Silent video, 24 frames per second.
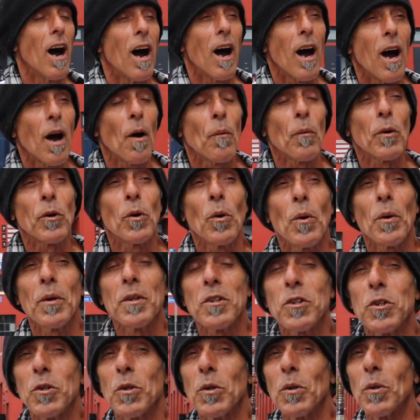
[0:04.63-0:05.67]
We're
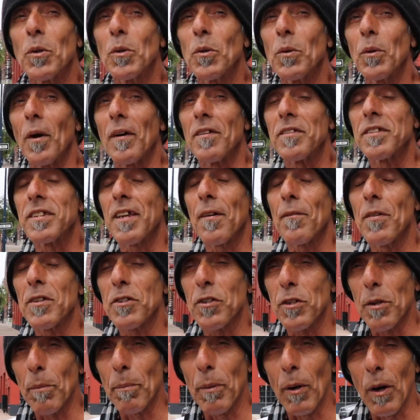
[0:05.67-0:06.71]
going to St.
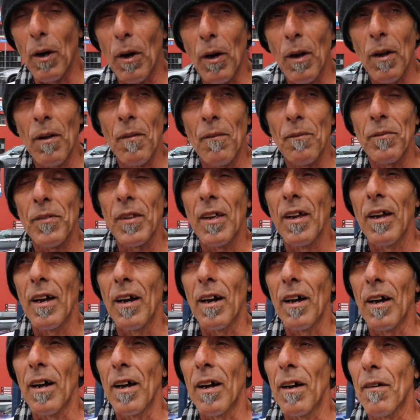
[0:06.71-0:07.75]
Vincent de Paul,
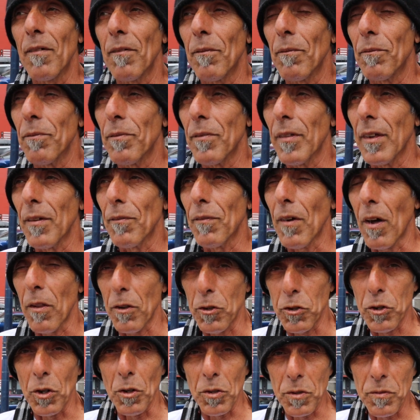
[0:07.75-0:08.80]

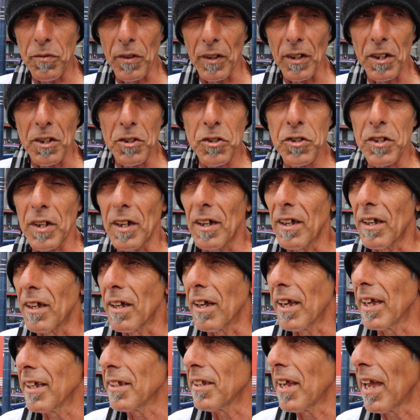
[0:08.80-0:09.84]
Father Joe's village,
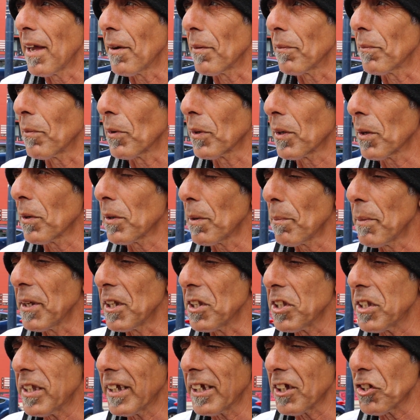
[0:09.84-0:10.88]
and we're going to
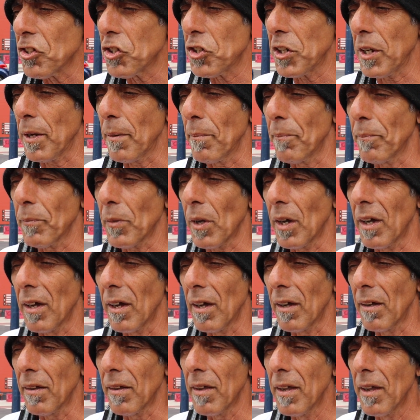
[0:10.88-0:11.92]
meet Deacon Jim,
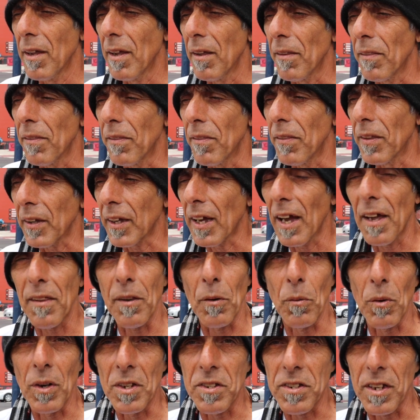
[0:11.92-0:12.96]
the guy
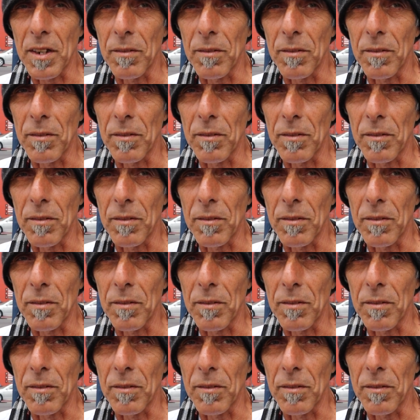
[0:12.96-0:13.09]
that runs